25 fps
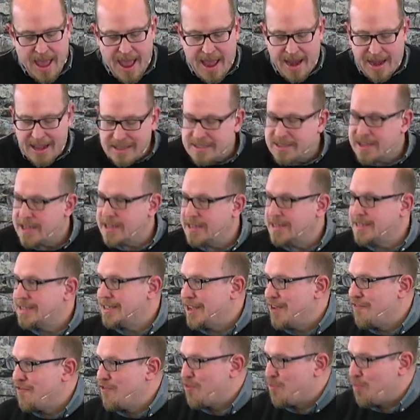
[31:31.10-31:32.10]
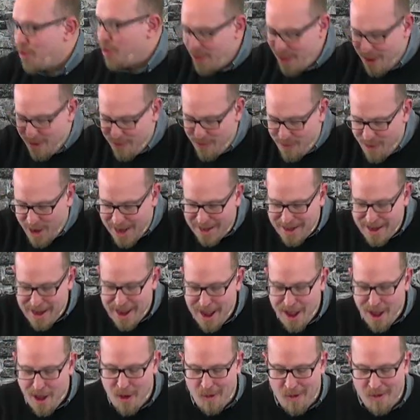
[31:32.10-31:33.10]
And it's conceivable that right
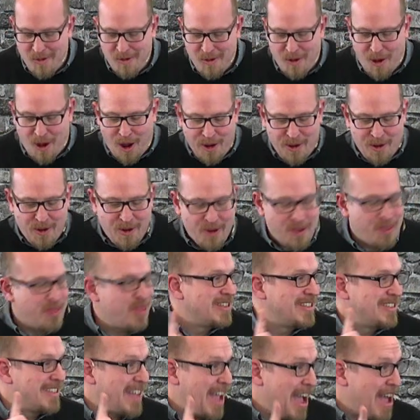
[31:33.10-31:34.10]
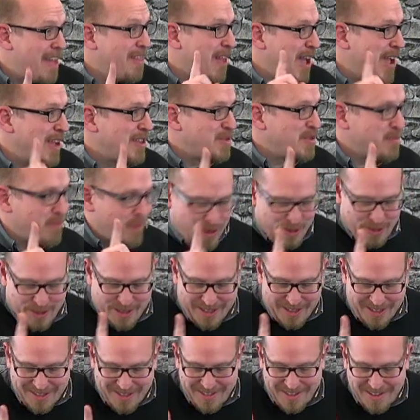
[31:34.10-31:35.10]
now on earth is that last
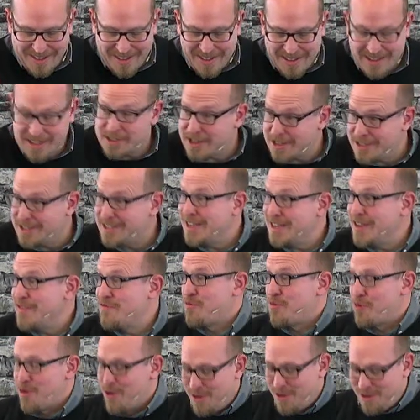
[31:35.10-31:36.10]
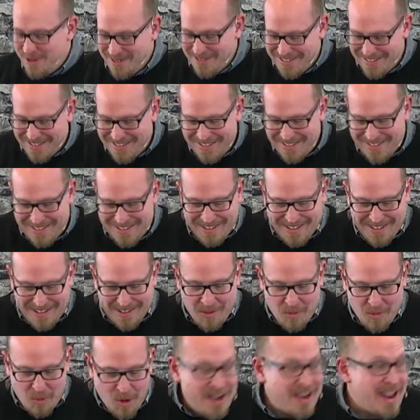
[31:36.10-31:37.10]
person. It's conceivable.
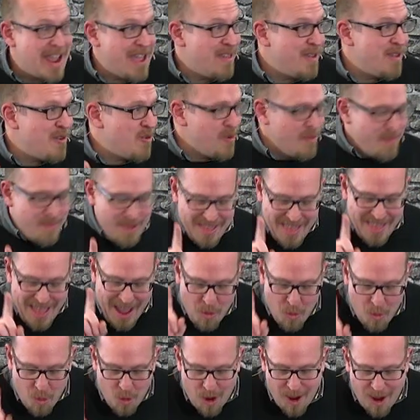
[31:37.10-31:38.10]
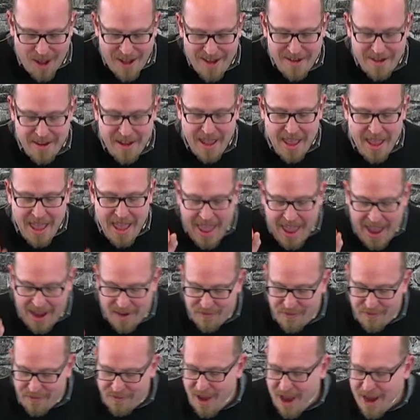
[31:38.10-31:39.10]
One day there will be that one
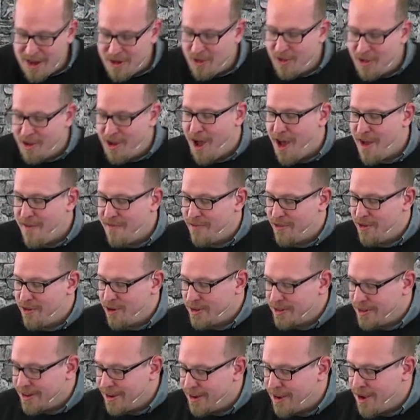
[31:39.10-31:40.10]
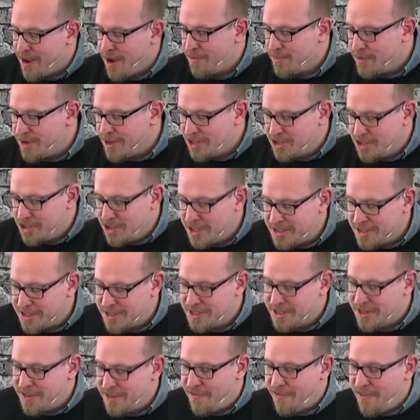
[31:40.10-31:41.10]
and final convert to come to
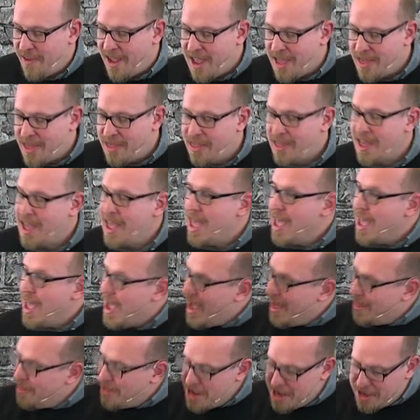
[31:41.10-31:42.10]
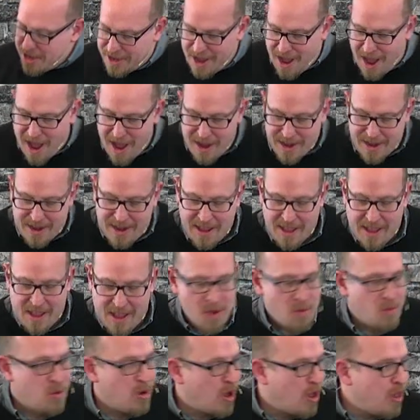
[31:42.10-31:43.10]
Jesus in faith, and then God
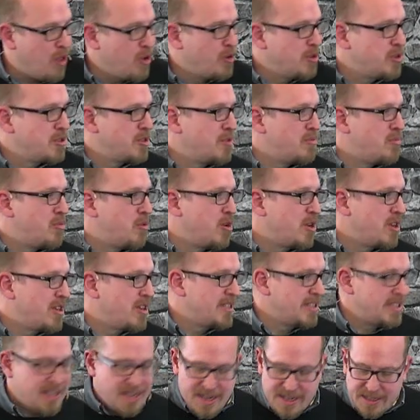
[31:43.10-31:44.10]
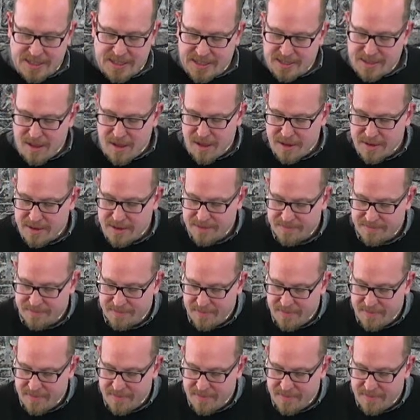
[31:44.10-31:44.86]
will close the book and say, It's done.